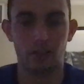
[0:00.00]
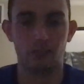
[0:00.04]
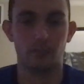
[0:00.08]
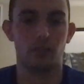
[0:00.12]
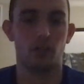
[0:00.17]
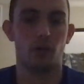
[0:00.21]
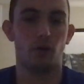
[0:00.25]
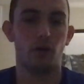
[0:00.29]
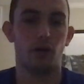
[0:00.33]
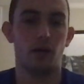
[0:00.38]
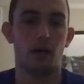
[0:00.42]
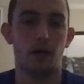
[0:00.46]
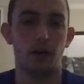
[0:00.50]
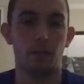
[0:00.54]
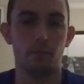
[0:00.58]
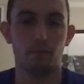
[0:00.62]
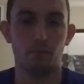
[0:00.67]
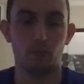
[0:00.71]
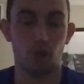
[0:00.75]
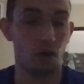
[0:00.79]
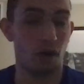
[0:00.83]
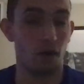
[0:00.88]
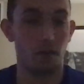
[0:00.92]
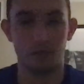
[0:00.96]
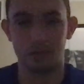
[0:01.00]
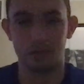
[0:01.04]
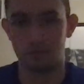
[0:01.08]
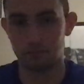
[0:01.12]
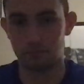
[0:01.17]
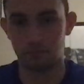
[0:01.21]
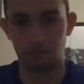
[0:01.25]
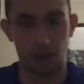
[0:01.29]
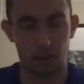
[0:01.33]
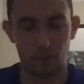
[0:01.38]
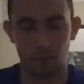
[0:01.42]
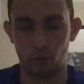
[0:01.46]
So, I'll be
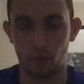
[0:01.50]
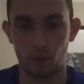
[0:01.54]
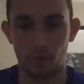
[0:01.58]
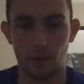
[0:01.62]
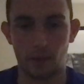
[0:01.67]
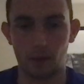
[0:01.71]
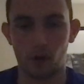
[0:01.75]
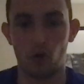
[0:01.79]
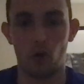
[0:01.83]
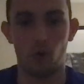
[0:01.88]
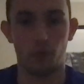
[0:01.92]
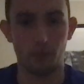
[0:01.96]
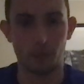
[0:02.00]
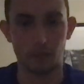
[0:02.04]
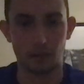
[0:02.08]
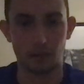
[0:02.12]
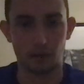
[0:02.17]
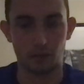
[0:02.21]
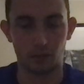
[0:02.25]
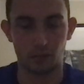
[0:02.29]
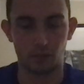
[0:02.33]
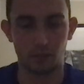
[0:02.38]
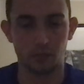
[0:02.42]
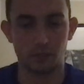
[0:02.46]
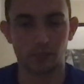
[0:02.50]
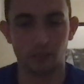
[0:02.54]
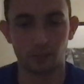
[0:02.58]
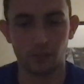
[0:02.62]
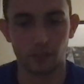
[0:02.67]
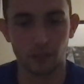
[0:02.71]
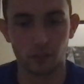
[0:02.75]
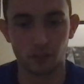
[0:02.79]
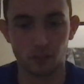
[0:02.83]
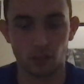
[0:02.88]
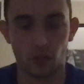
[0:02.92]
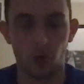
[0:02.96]
back. We'll be back home and everything will be settled
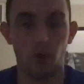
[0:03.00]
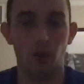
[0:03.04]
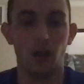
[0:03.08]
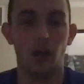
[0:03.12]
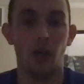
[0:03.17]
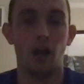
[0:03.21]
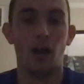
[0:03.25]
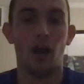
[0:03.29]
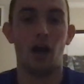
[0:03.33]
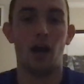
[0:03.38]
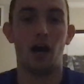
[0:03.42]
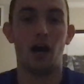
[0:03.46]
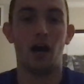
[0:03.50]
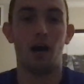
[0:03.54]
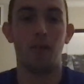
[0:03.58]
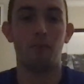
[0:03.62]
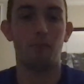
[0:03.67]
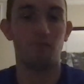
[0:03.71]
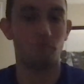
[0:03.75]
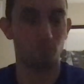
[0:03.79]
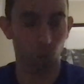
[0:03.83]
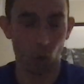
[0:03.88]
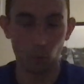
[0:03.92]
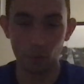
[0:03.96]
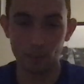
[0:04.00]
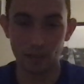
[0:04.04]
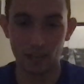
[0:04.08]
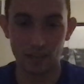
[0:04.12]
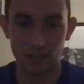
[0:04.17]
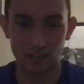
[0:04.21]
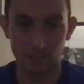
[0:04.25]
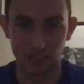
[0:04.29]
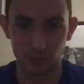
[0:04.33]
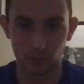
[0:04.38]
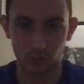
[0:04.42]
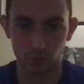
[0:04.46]
there. So, hope you
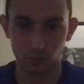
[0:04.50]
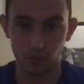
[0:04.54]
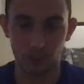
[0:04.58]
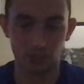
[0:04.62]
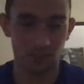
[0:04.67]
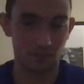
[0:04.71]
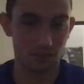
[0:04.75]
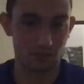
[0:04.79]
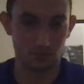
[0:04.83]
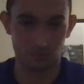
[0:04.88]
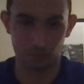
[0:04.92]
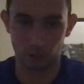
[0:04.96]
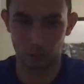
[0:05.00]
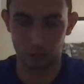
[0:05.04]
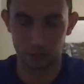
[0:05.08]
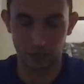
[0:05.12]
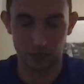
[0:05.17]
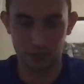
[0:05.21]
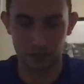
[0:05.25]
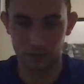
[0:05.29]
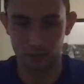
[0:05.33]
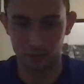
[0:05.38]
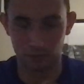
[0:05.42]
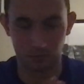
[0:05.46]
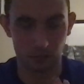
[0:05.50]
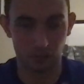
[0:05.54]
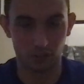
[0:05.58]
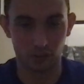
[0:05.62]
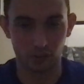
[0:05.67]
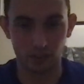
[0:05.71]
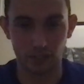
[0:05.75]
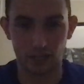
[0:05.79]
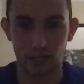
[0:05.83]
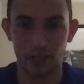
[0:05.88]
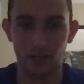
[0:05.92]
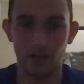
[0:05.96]
guys get through this. Hope you guys
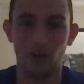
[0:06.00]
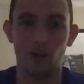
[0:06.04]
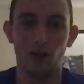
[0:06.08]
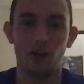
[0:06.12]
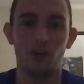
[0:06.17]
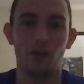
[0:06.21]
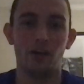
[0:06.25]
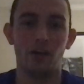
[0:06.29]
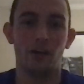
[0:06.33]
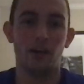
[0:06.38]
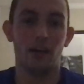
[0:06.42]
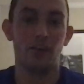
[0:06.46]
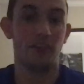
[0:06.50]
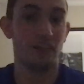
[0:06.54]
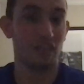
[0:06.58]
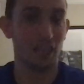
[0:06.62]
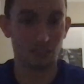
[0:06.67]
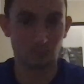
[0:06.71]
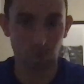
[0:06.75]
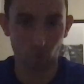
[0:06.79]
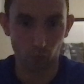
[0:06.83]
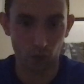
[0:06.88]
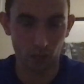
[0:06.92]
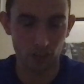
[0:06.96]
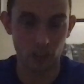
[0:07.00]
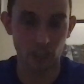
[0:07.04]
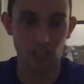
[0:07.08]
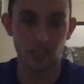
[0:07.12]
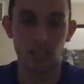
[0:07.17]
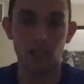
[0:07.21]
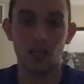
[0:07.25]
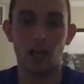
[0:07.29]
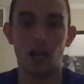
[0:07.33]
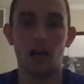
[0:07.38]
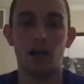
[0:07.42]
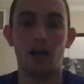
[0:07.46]
understand it all. Thank you guys for
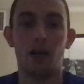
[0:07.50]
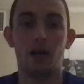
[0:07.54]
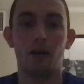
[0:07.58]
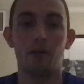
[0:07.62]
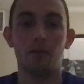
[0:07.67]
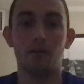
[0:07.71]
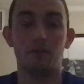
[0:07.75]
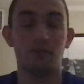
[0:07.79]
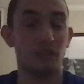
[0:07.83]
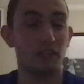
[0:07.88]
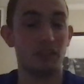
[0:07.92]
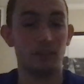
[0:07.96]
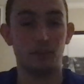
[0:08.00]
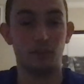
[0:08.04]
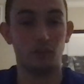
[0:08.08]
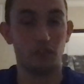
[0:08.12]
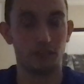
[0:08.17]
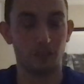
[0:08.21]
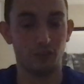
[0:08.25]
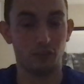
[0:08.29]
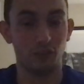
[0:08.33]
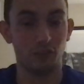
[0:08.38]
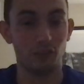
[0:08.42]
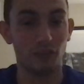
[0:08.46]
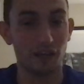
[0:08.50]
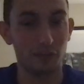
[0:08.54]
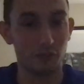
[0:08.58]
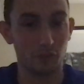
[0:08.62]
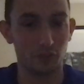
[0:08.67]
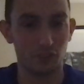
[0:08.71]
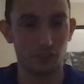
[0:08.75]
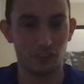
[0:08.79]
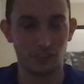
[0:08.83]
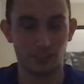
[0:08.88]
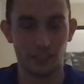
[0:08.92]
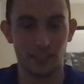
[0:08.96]
watching. If you like what
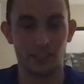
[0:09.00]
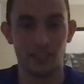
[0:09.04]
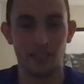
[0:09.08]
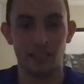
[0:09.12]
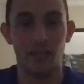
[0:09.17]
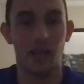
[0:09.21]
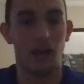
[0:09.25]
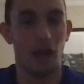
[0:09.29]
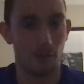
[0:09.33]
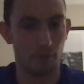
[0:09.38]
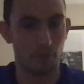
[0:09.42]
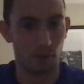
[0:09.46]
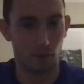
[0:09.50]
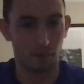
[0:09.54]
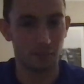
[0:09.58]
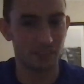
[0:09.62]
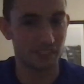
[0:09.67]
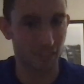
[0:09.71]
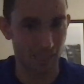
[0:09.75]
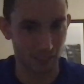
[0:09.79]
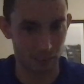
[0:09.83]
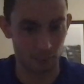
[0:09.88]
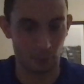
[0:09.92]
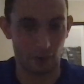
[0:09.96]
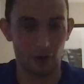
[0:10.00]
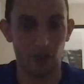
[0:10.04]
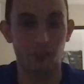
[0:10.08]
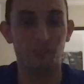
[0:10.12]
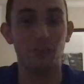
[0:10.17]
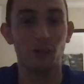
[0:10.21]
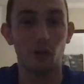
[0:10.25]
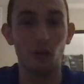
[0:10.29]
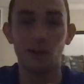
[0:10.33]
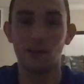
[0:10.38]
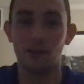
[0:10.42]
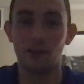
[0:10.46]
you see, I promise it gets better. If you
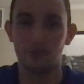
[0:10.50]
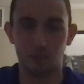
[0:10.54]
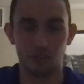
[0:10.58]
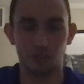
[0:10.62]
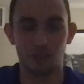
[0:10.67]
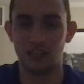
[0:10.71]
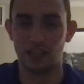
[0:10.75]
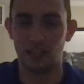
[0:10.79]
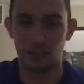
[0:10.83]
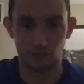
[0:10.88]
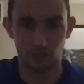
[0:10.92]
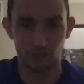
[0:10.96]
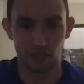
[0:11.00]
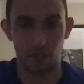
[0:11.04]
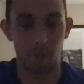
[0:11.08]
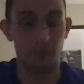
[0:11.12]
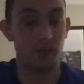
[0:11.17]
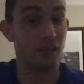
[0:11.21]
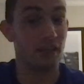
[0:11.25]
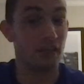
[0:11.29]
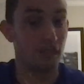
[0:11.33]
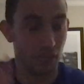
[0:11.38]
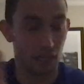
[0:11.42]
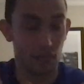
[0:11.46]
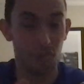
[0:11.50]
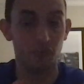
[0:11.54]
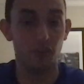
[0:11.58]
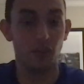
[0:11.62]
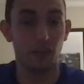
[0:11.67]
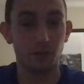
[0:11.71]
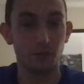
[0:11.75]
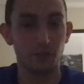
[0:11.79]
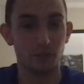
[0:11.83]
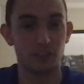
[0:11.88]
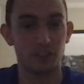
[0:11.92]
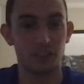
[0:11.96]
don't like what you see, I understand. But if you
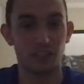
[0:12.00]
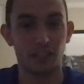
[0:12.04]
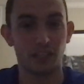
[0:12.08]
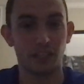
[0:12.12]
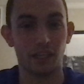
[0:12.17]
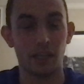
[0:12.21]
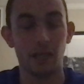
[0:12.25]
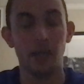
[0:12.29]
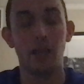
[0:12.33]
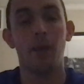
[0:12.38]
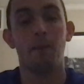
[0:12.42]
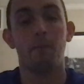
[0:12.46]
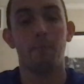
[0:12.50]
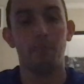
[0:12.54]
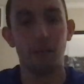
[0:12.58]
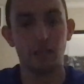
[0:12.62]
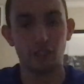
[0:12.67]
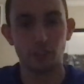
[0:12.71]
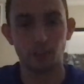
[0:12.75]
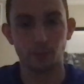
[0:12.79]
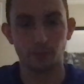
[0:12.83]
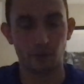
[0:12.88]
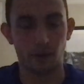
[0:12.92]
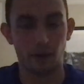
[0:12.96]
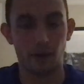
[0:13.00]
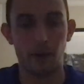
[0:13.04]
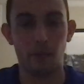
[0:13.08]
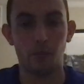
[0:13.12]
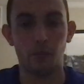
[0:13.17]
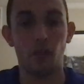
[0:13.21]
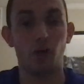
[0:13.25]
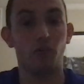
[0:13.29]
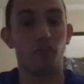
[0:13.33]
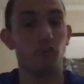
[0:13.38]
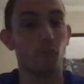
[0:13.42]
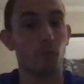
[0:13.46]
like what you see, make sure you subscribe down
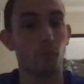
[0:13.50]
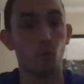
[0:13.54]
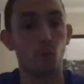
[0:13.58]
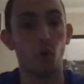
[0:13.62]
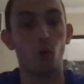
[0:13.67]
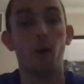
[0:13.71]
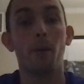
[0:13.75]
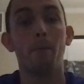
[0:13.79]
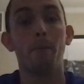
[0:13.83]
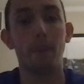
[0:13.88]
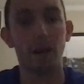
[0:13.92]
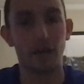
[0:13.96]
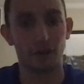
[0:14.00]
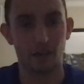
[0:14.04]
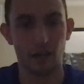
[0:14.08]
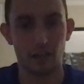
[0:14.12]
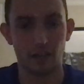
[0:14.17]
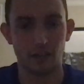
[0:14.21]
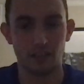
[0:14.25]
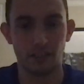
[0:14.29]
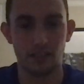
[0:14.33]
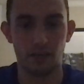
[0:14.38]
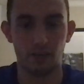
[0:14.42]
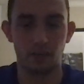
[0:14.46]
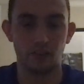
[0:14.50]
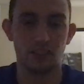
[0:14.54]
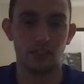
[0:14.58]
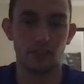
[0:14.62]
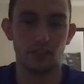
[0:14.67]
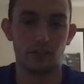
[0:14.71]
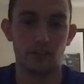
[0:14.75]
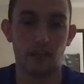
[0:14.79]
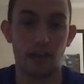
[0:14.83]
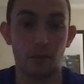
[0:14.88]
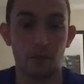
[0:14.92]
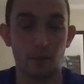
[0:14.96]
below for more better content every single
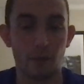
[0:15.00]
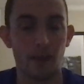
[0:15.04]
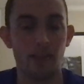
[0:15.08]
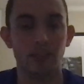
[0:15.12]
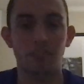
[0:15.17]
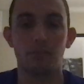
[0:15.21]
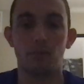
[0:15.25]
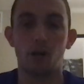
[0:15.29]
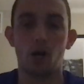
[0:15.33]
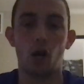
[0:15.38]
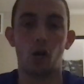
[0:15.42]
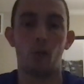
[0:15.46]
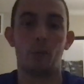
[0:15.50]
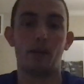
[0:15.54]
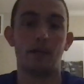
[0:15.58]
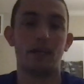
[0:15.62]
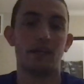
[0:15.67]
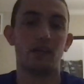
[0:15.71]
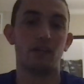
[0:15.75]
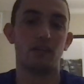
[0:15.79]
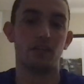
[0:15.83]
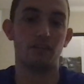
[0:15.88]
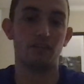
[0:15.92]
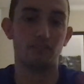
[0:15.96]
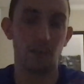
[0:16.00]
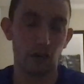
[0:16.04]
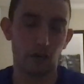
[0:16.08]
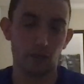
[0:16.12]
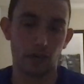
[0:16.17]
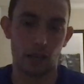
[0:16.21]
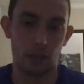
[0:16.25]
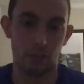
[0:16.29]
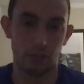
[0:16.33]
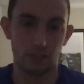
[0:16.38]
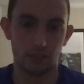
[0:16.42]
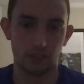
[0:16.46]
day. I'll be back tomorrow breaking down the final
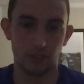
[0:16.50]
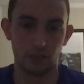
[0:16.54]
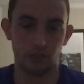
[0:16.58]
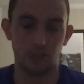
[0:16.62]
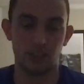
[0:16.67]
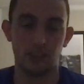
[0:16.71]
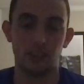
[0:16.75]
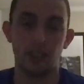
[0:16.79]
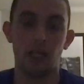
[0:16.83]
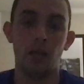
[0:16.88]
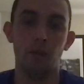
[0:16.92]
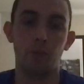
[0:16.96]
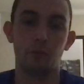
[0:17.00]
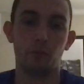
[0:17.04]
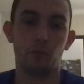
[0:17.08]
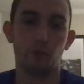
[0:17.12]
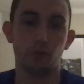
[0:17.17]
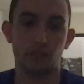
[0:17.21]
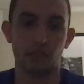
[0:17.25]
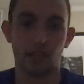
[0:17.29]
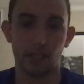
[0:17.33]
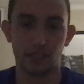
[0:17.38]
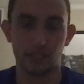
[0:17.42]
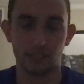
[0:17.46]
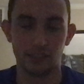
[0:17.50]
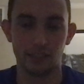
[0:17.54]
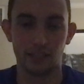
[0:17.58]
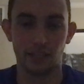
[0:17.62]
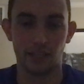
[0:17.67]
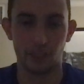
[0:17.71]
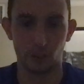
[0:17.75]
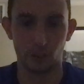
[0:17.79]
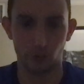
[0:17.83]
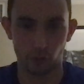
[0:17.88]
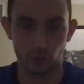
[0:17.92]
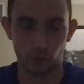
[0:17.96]
game of the series between the Yankees
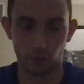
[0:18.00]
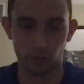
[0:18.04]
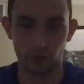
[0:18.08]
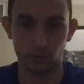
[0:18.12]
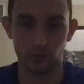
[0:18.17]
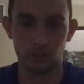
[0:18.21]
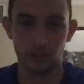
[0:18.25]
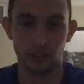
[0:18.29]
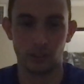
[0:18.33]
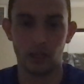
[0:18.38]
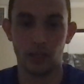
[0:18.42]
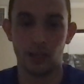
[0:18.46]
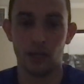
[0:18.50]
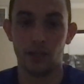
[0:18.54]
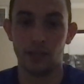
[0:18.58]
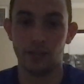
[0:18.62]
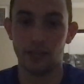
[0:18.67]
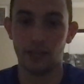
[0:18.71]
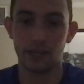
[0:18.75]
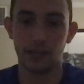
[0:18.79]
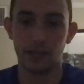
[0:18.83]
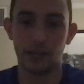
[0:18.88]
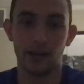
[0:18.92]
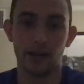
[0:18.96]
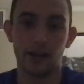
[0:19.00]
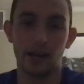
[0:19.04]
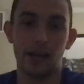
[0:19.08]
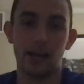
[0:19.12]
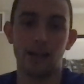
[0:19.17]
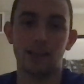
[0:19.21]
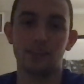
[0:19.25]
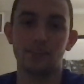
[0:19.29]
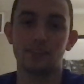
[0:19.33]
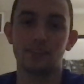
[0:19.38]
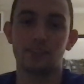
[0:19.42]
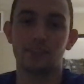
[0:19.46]
and the Orioles. Take care,
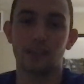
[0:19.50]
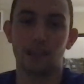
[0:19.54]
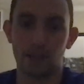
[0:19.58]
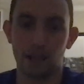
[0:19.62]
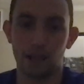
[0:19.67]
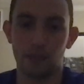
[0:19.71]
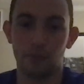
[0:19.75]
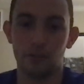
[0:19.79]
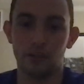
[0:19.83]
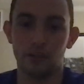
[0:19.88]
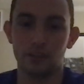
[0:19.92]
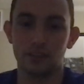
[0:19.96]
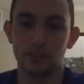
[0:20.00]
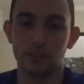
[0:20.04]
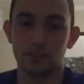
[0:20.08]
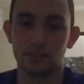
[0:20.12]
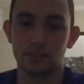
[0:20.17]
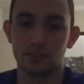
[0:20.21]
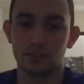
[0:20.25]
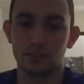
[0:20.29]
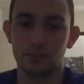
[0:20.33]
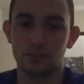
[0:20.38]
guys, and God bless.